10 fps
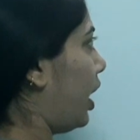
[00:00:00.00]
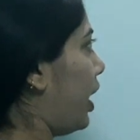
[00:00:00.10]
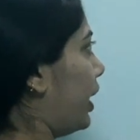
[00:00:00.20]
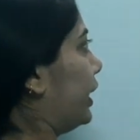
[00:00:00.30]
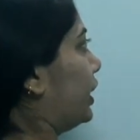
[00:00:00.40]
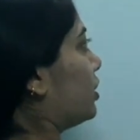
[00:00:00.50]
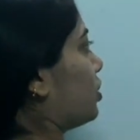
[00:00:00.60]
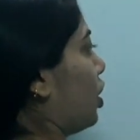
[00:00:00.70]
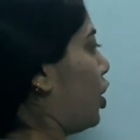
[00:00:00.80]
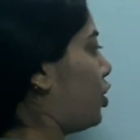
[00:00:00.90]
It is
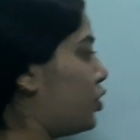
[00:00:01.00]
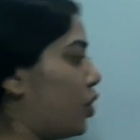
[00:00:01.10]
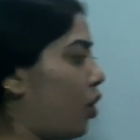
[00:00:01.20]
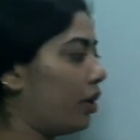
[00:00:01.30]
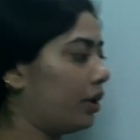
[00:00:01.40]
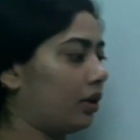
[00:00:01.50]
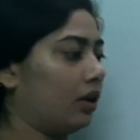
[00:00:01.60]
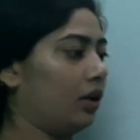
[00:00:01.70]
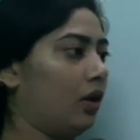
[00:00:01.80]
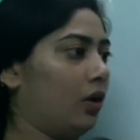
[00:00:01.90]
not
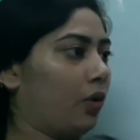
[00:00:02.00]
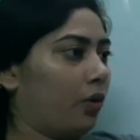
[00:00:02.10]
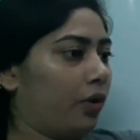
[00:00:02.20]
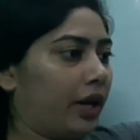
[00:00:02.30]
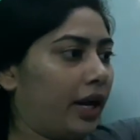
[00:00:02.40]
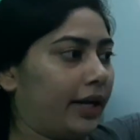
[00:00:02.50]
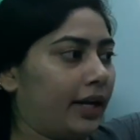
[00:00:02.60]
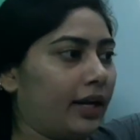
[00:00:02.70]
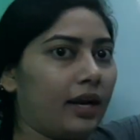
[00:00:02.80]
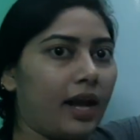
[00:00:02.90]
rotating
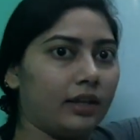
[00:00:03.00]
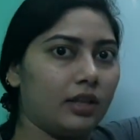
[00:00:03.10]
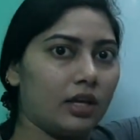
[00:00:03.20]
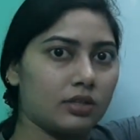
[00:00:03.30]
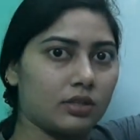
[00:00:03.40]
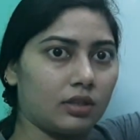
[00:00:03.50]
like this.